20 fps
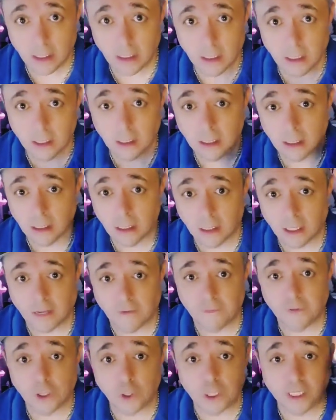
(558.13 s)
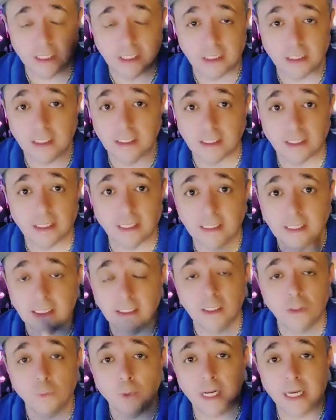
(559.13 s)
Like, if you just listen to what I
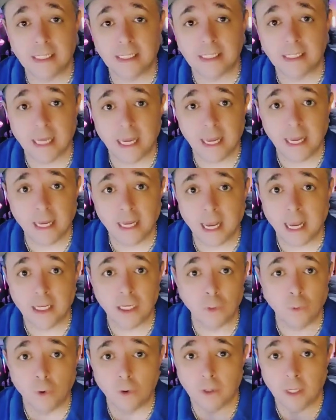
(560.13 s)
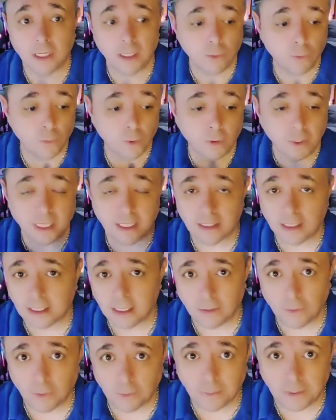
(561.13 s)
say, and you won't
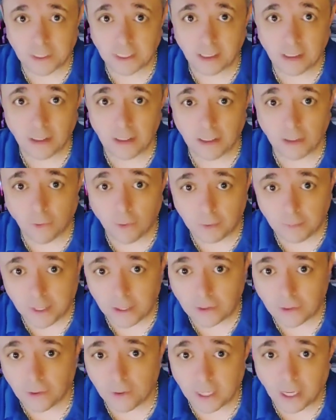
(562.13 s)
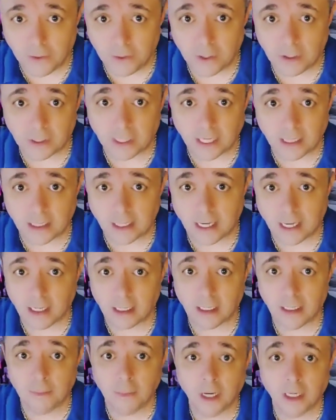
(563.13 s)
get thrown out there like that. Come on,
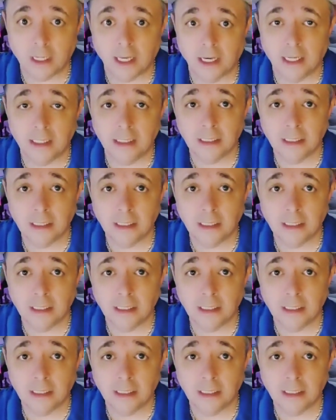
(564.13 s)
guys.